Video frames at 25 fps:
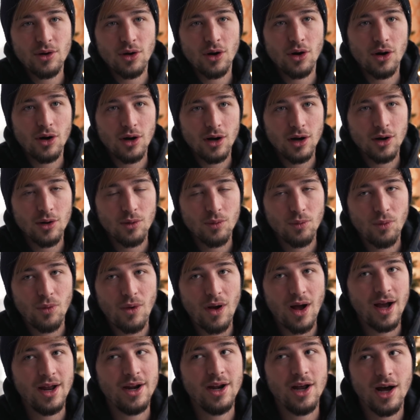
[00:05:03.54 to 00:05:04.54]
car.
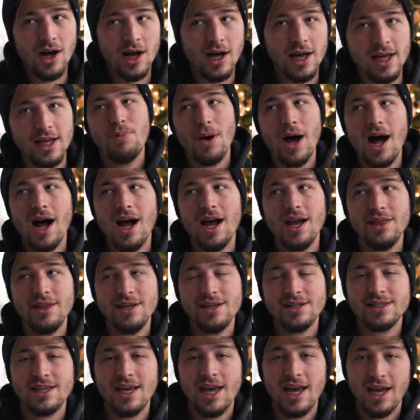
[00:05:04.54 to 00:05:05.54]
Why not buy
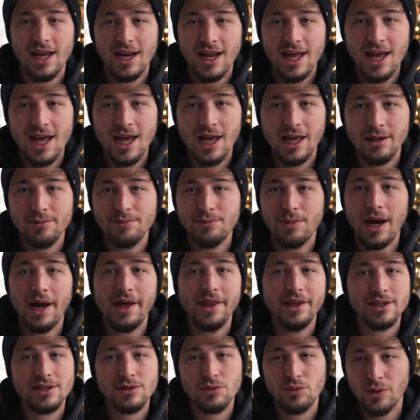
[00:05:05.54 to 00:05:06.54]
this Can-Am, buy
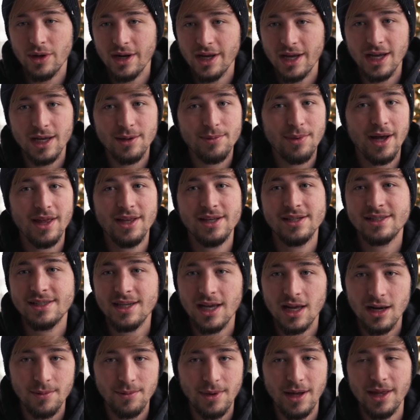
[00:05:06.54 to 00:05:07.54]
this rig, buy this
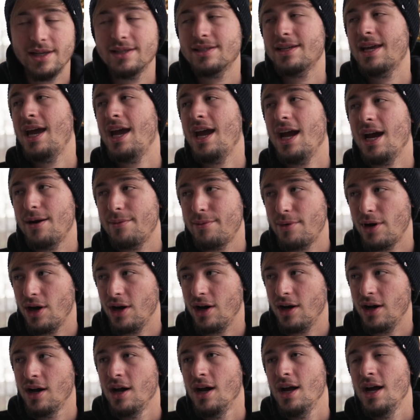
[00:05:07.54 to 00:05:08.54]
setup, buy this
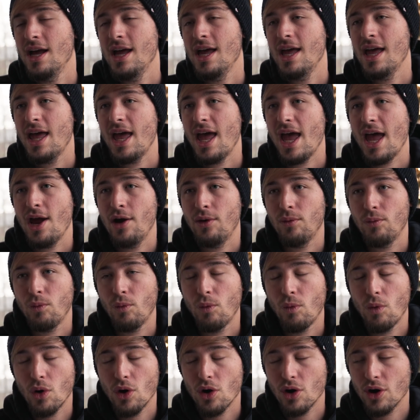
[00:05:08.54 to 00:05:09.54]
camera,
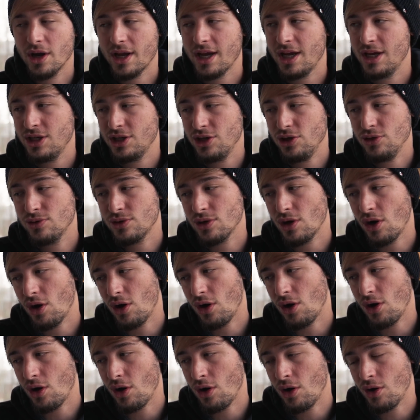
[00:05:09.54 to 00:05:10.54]
and work and use
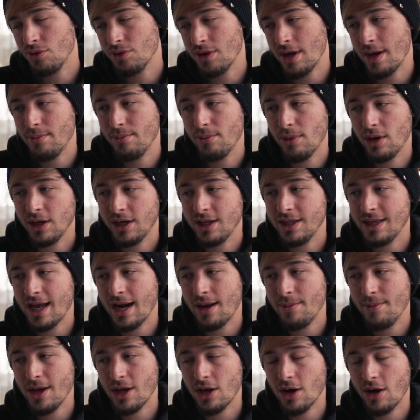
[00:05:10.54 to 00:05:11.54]
all that money that
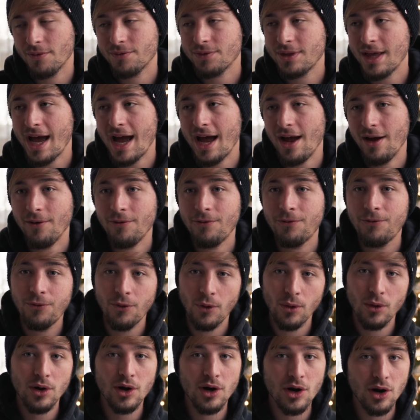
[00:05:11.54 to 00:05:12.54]
I make off that
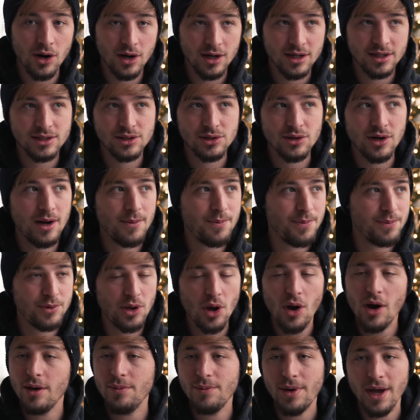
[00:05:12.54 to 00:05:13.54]
for an RS3,
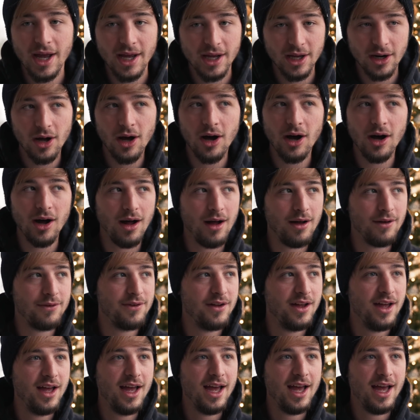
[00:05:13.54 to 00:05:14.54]
go ahead and pay it off
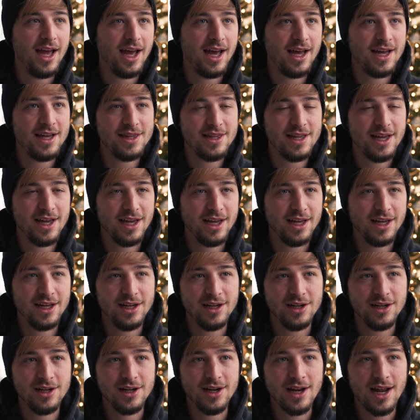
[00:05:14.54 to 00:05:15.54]
and
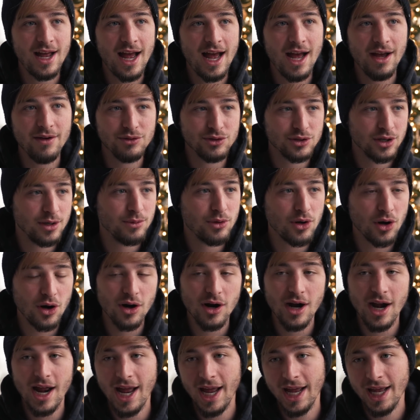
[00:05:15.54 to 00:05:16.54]
then have dream
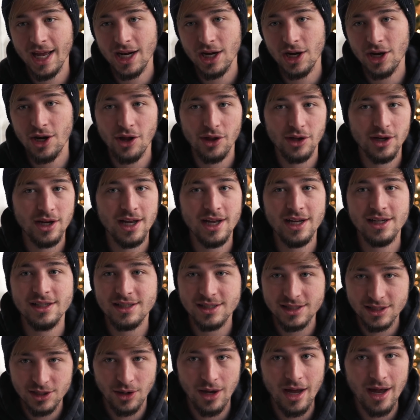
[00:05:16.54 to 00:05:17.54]
car and another and
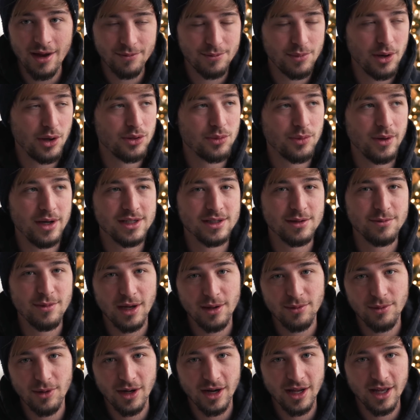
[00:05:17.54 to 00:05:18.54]
still have both ways to
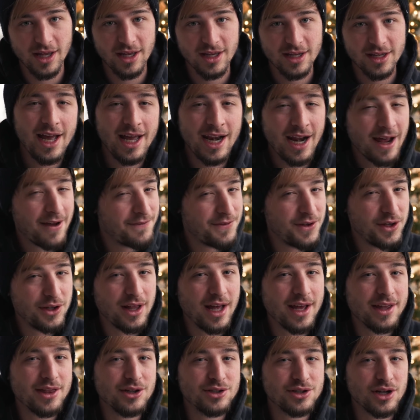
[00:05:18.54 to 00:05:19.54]
make money and i feel
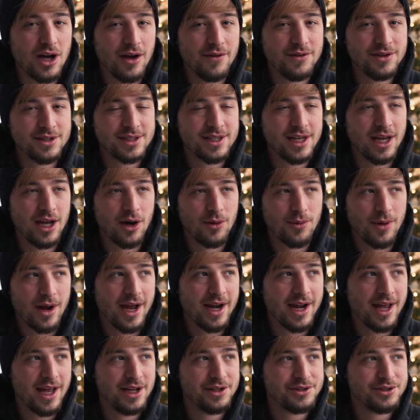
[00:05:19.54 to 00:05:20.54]
like there's obviously a
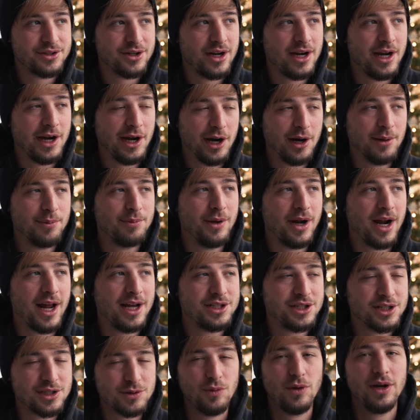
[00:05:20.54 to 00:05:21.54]
right answer here but i
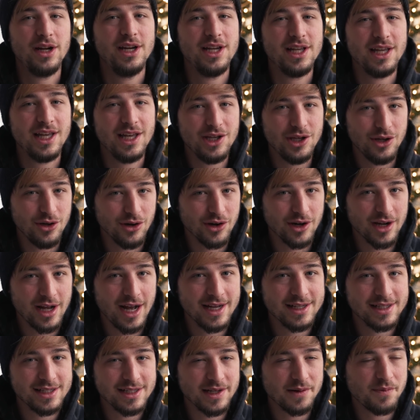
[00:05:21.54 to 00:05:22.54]
just wanted to get your
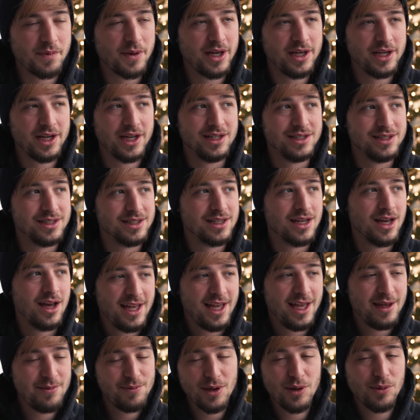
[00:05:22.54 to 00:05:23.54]
guys' opinions
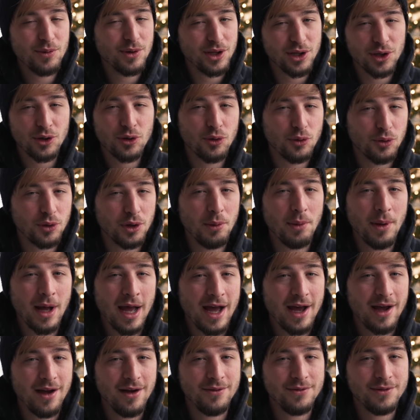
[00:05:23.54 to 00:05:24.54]
it'd be really cool to
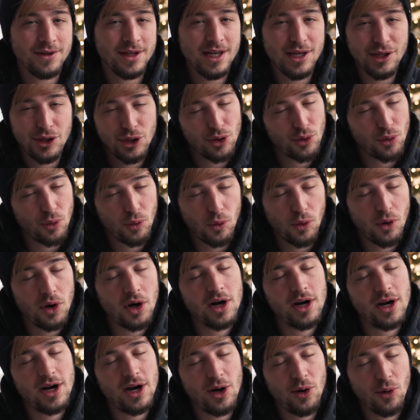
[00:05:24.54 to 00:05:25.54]
have either
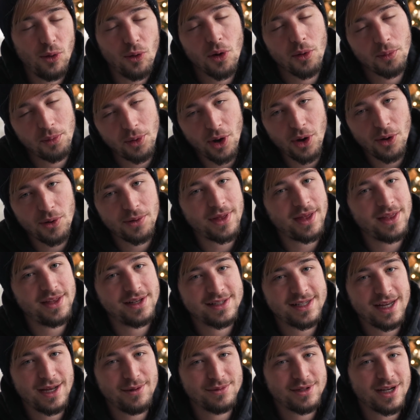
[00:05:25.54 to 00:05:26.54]
or or both at the
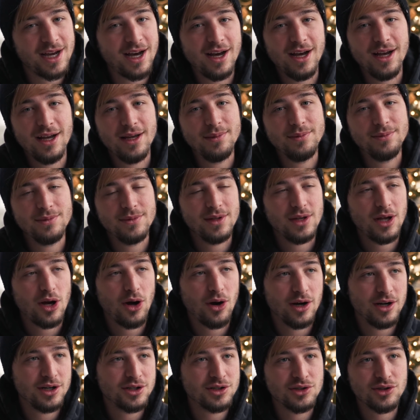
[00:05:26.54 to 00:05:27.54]
same time
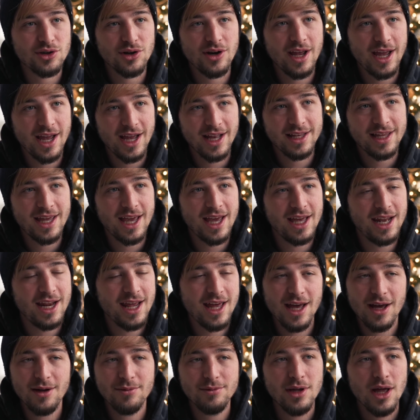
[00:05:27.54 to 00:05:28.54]
rs3 and
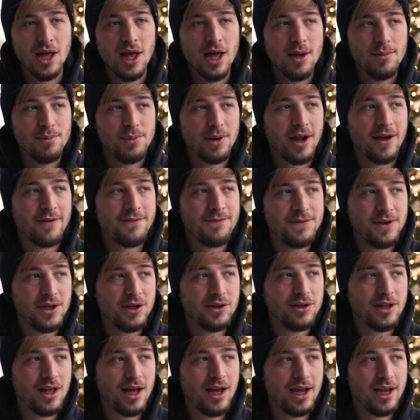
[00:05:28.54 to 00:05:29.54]
can-am but i
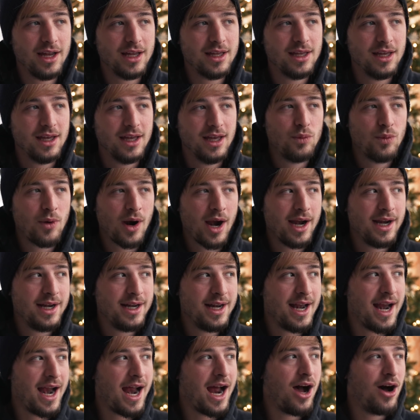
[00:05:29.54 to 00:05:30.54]
feel like right
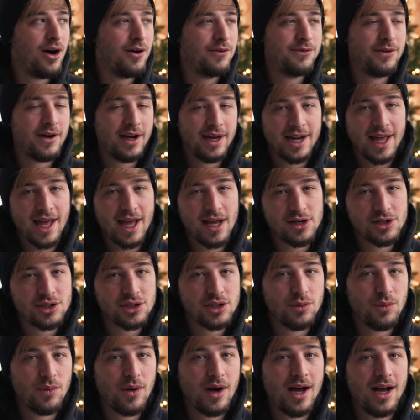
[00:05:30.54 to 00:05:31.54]
now
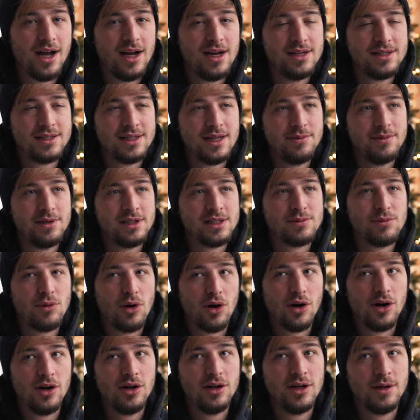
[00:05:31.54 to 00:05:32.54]
financially wise it'd be
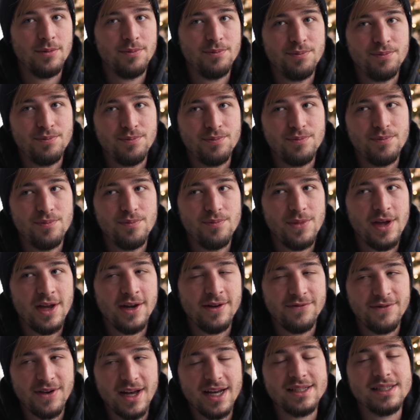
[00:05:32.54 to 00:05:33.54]
smarter to
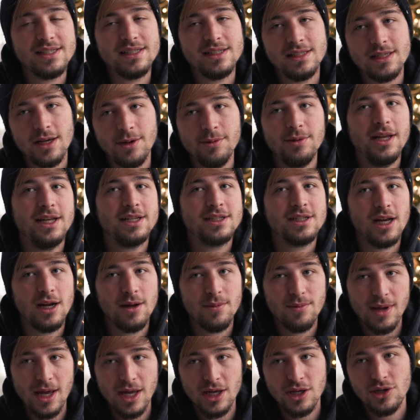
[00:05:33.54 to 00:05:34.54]
invest in something that's going to
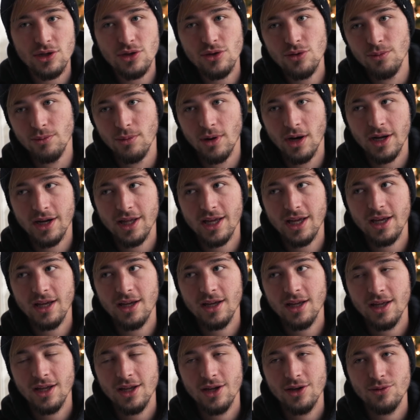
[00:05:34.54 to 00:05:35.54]
make you
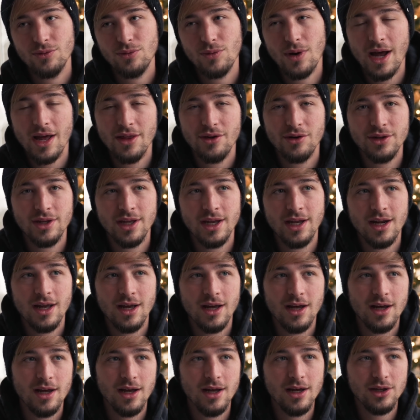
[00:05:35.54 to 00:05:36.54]
money rather
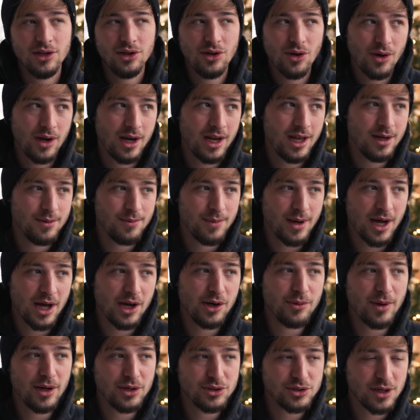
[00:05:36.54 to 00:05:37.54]
than go ahead and buy
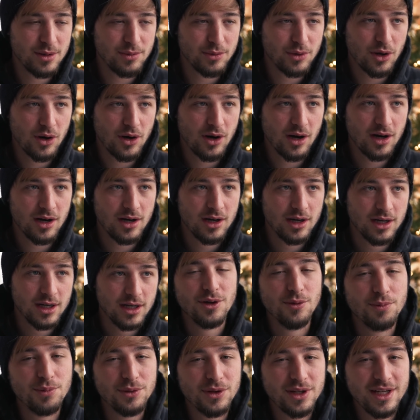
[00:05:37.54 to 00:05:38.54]
into my dream car
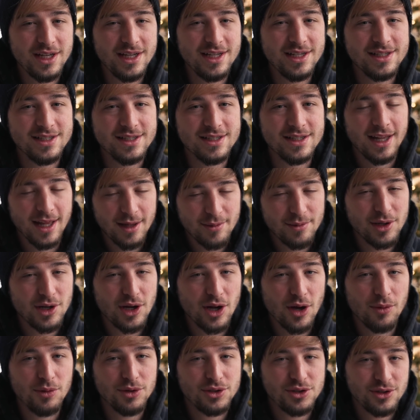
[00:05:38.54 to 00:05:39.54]
so please let me
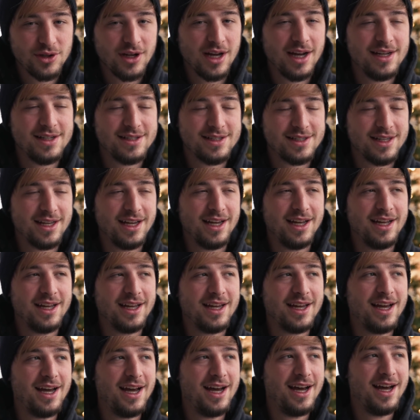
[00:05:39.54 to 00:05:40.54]
know what you guys
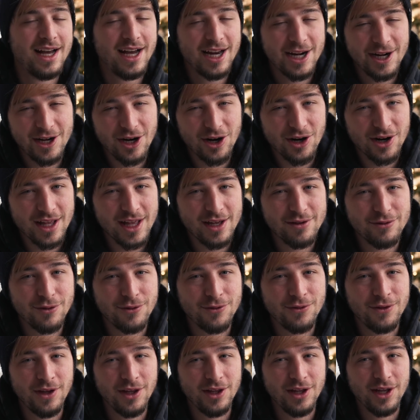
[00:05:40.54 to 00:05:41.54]
think kind of already have a
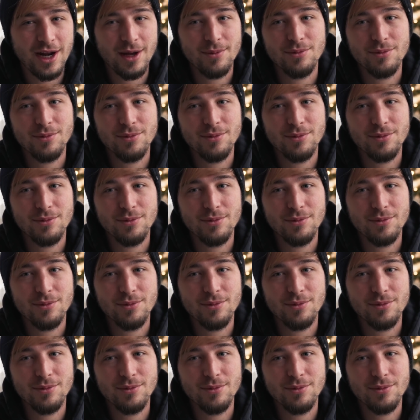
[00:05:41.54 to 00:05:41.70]
feeling.